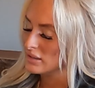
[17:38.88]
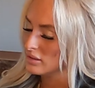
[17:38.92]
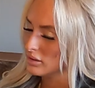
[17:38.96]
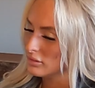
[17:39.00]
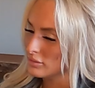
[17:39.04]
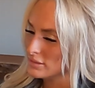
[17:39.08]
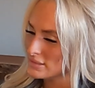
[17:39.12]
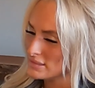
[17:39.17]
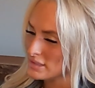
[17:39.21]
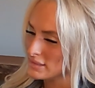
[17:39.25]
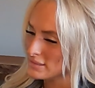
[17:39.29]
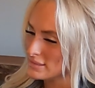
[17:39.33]

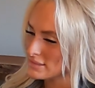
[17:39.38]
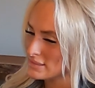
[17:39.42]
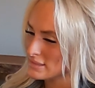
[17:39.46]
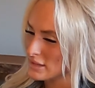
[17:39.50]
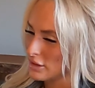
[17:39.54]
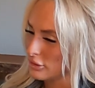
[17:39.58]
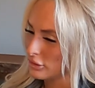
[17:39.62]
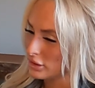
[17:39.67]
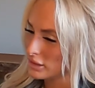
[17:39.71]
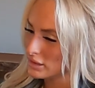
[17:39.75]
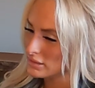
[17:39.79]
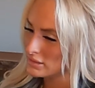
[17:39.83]
always hunts
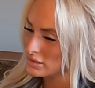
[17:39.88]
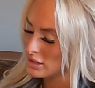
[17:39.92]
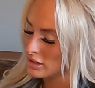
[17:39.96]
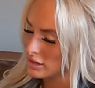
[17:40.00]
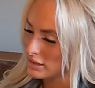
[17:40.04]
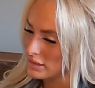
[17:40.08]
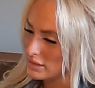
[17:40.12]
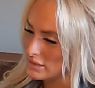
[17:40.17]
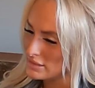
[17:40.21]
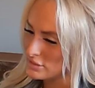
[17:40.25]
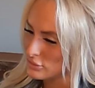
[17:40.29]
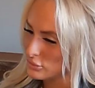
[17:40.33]
down in
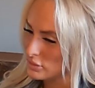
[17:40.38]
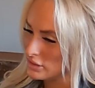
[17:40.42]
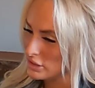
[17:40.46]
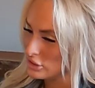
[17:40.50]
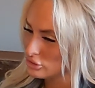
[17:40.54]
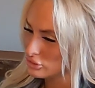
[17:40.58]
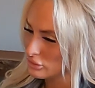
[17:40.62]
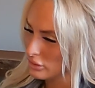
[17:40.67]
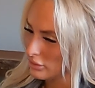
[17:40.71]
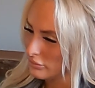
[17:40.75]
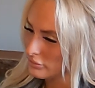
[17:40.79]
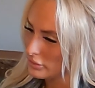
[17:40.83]
Kentucky, so he
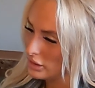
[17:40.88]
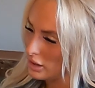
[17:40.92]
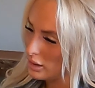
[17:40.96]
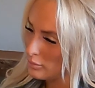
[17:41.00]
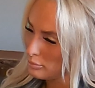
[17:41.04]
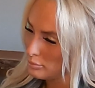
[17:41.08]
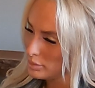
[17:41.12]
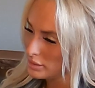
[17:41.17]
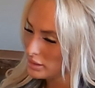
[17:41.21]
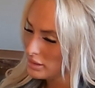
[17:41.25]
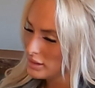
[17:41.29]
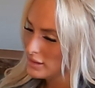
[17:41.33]
drove up.
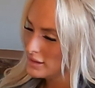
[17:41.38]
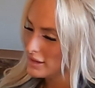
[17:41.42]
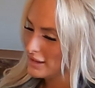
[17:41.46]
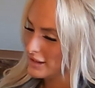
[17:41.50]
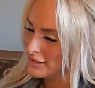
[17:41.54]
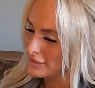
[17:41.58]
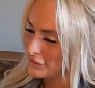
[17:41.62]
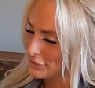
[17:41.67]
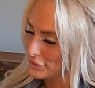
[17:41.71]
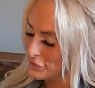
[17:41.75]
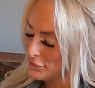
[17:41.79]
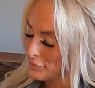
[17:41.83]
And
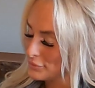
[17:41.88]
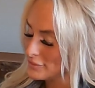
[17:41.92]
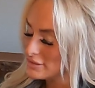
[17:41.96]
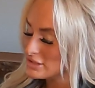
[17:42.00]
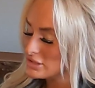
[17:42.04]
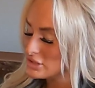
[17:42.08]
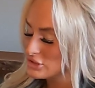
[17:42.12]
then there was